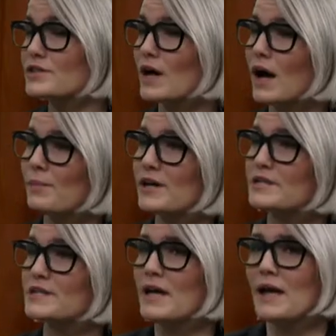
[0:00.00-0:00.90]

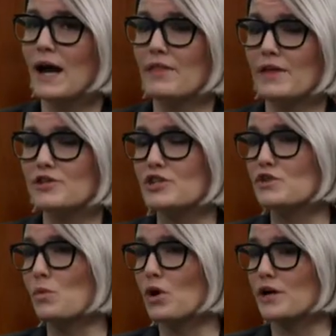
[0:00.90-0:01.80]
Thomas. And then
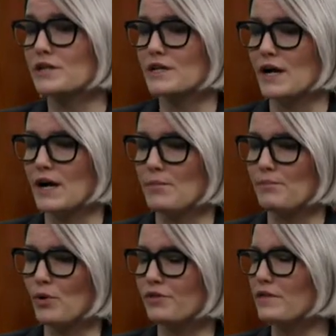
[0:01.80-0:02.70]
she's worked
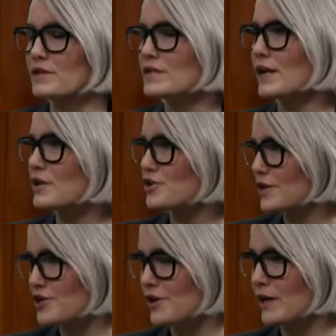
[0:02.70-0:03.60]
both in the Senate
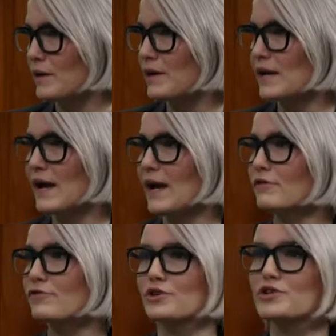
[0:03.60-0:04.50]
Judiciary Committee
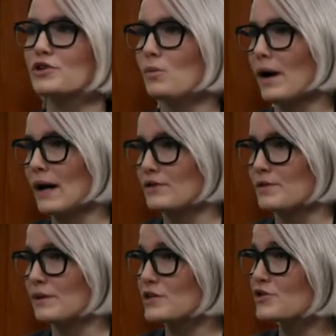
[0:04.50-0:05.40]
and for two White House
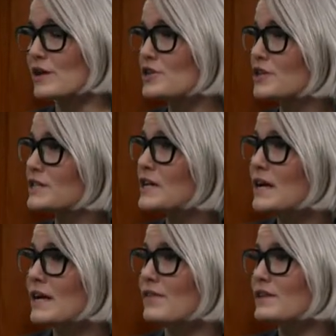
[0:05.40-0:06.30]
administrations,
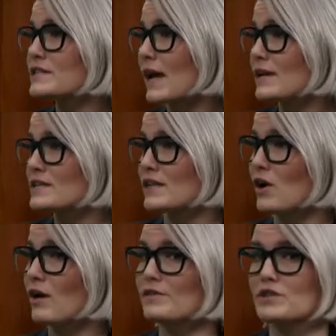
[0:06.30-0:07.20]
in this case in an
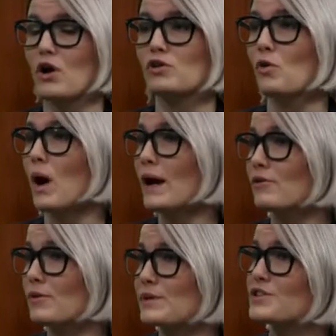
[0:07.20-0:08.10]
office called
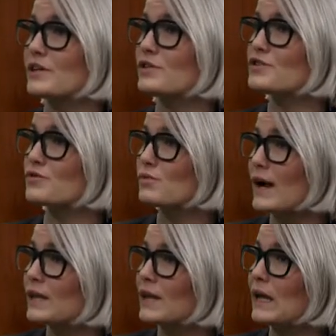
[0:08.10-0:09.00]
OIRA, which deals
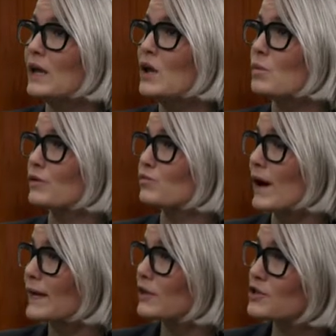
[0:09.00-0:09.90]
directly with
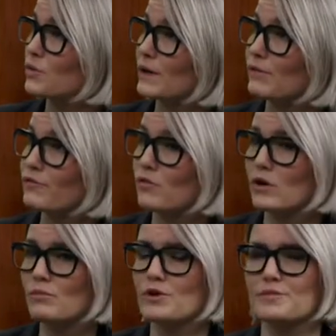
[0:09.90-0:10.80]
regulatory
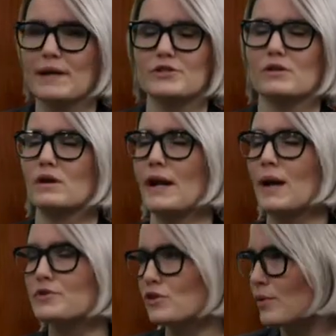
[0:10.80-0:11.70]
reform, which makes her an
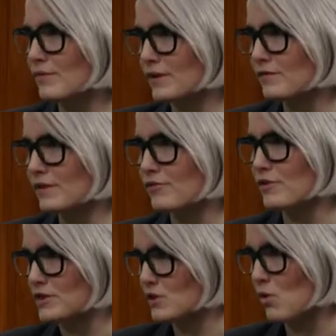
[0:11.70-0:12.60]
absolute perfect fit for
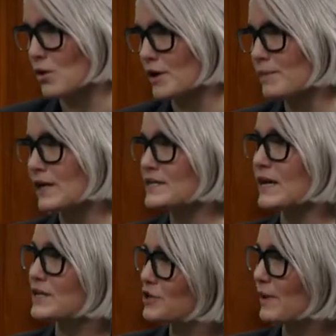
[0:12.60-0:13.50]
this court. Because
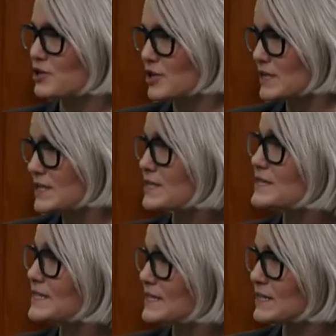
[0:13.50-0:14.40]
as you mentioned, this is the
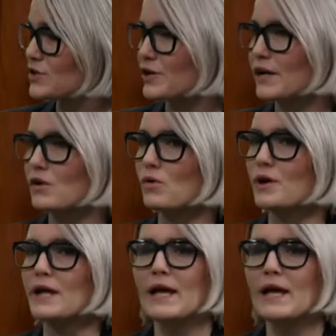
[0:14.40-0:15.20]
D.C. Circuit Court.